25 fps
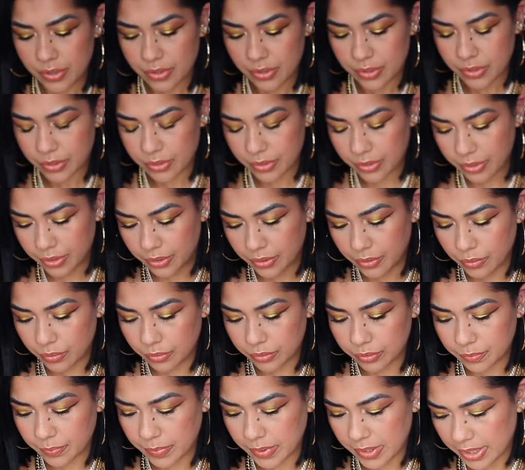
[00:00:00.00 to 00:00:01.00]
the
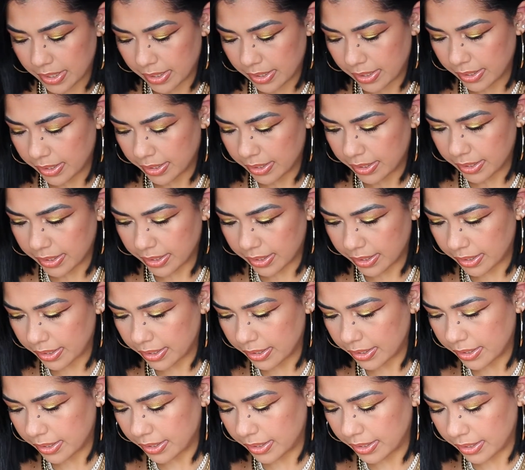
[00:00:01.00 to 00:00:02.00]
gold palette
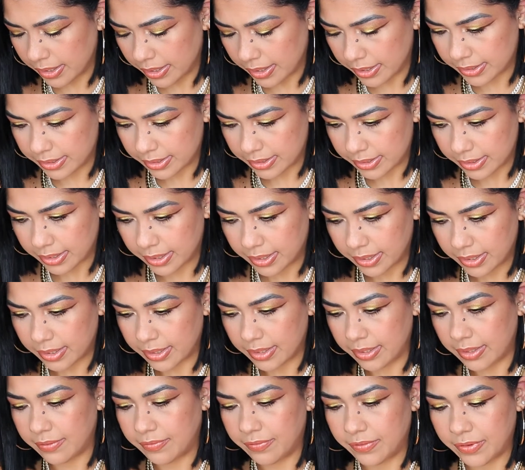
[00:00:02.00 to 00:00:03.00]
and let's see
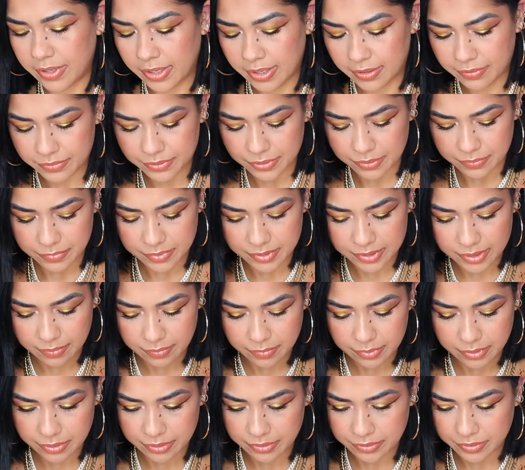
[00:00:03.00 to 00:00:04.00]
if they have some
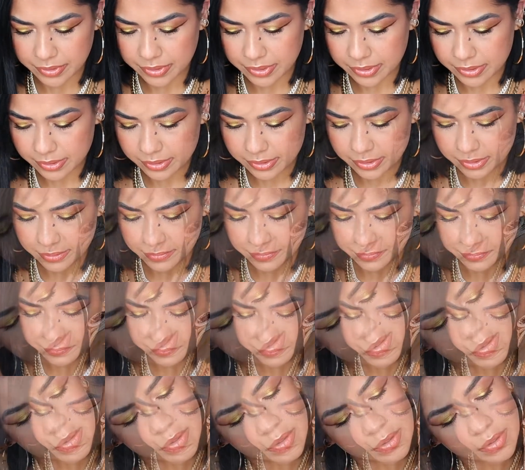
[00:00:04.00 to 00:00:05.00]
similarities.
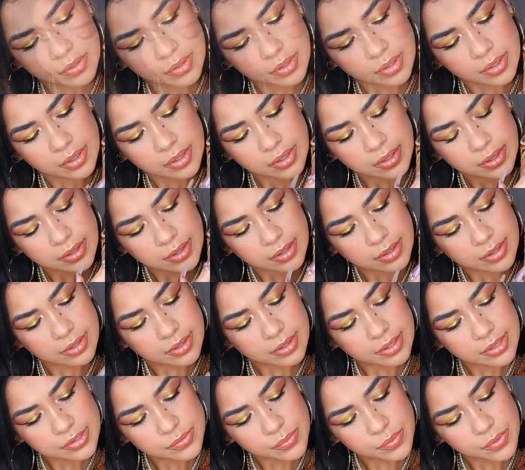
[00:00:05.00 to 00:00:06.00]

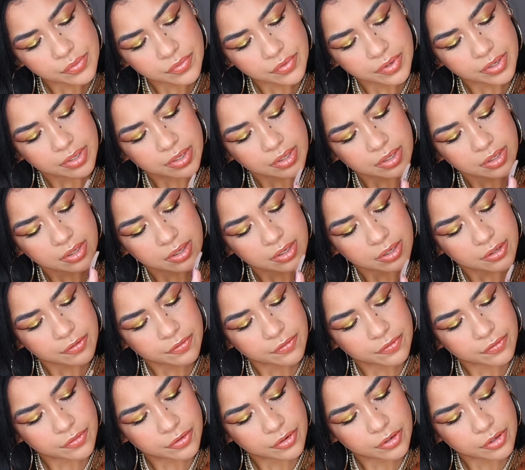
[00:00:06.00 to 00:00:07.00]
This one right here
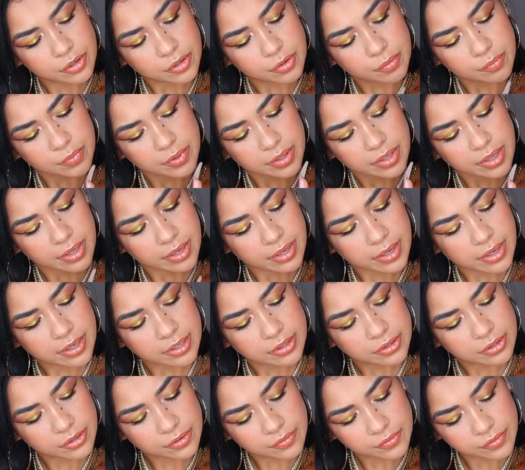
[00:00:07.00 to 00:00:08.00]
from
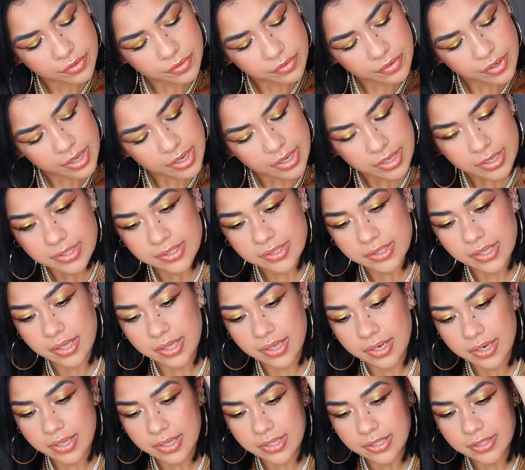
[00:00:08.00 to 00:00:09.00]
KKW, guys,
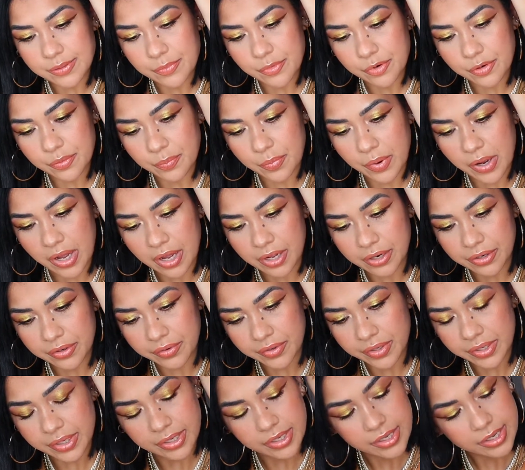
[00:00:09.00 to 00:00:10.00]
it is more
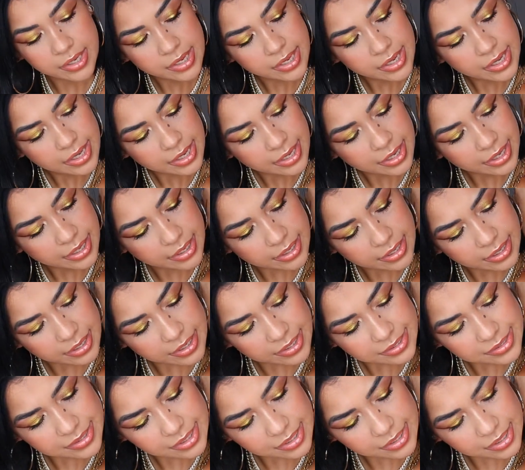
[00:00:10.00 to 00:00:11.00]
powdery and it
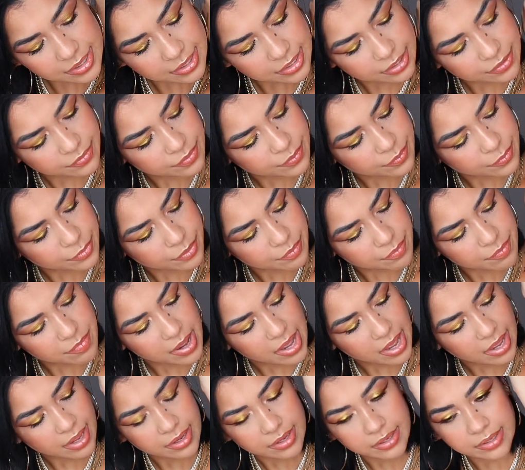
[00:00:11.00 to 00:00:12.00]
is like a little bit more
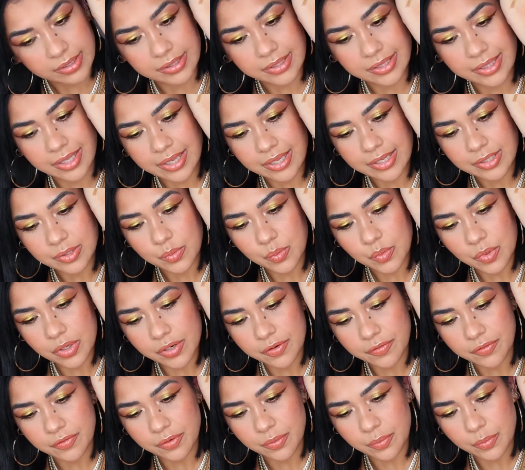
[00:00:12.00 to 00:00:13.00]
matte. This
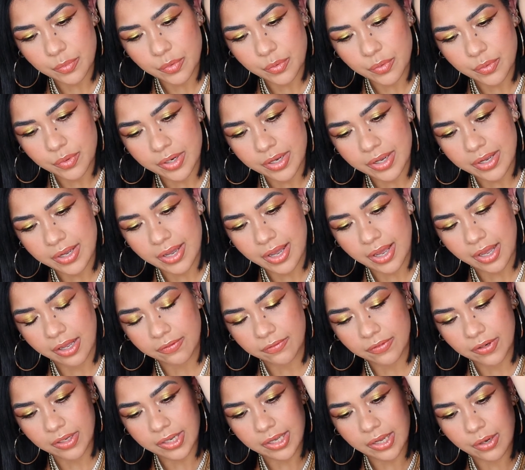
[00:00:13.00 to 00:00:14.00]
one from Huda
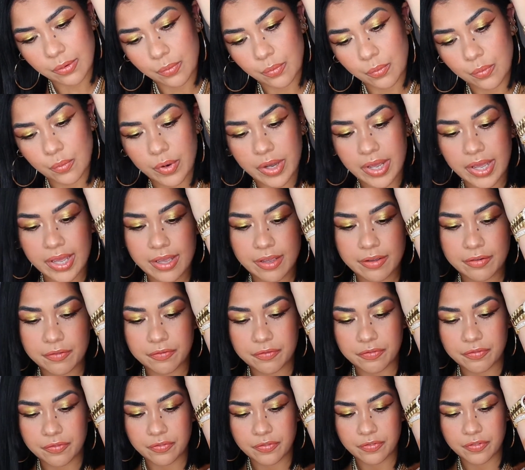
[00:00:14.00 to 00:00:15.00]
have like a wet
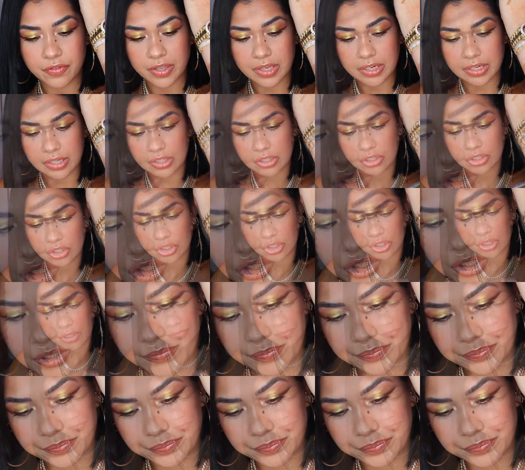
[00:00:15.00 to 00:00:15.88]
finish.